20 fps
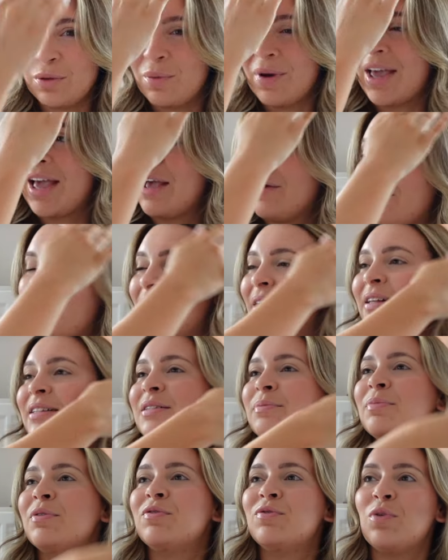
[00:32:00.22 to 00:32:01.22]
the way I was
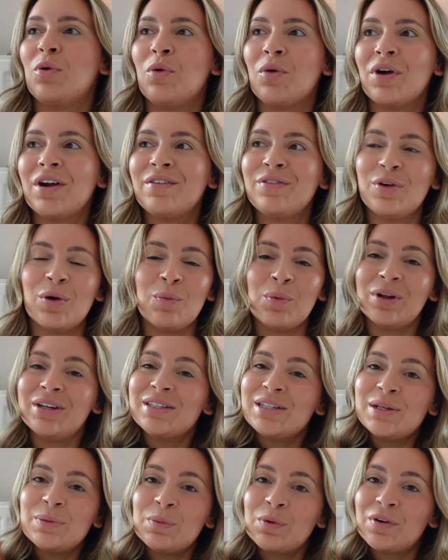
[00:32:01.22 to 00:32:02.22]
before. If you're
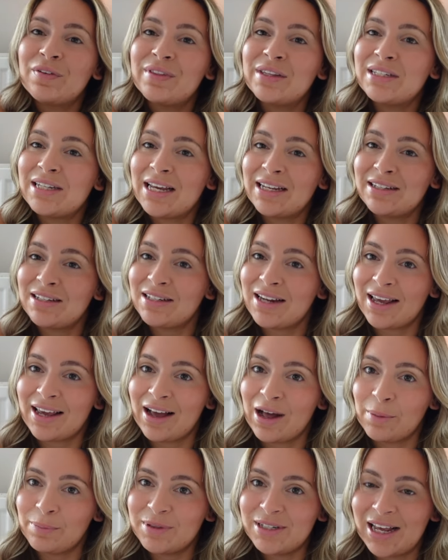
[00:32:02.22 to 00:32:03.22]
wanting more of the day-to-day
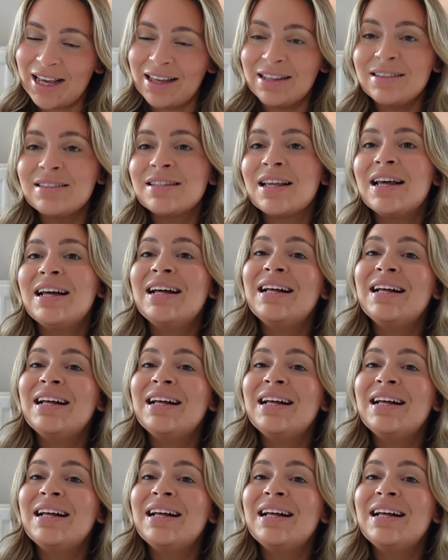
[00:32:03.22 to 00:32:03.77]
updates,